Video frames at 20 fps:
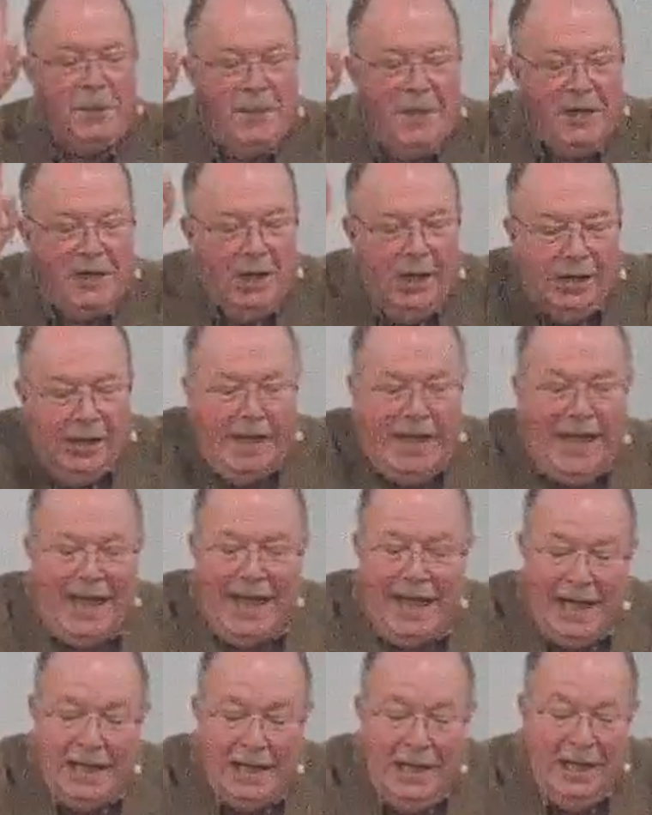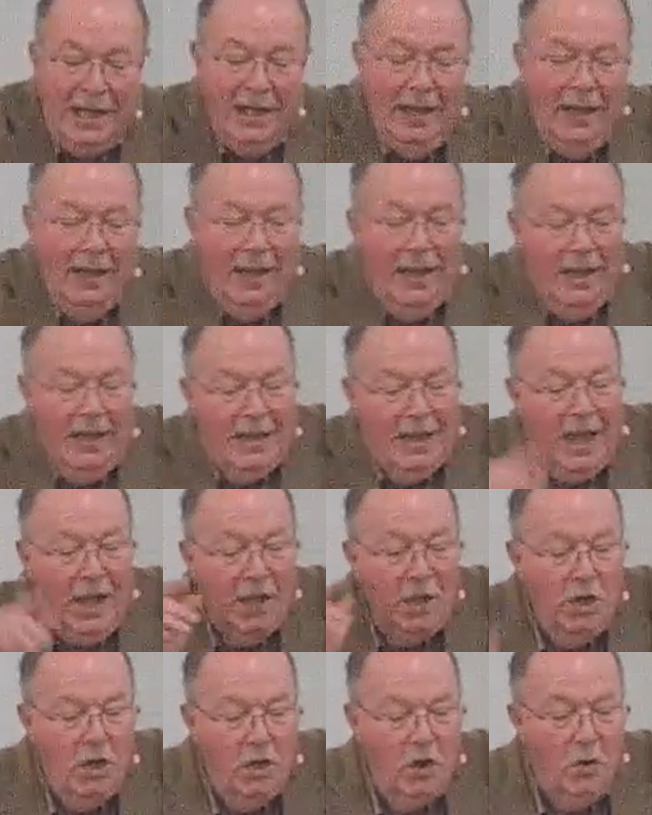be to God
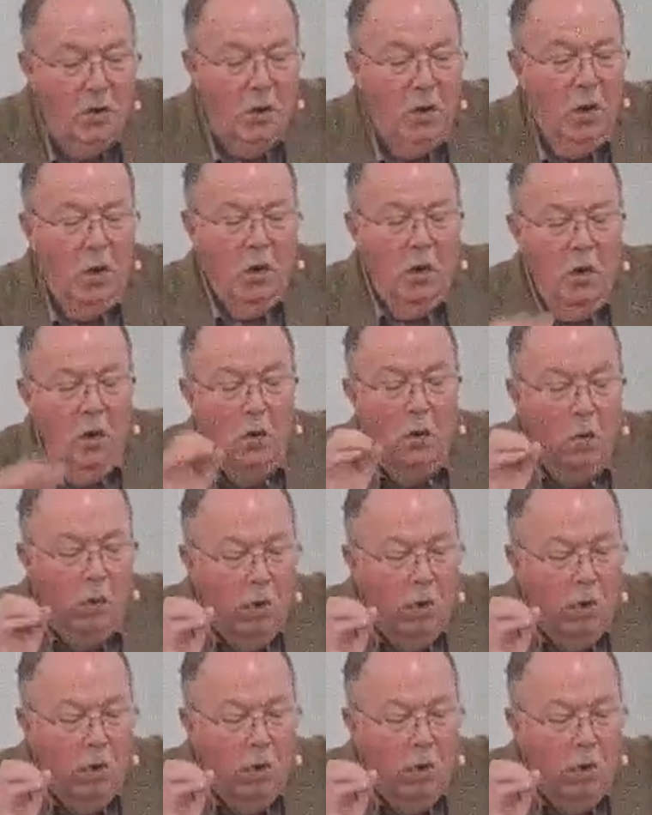that you who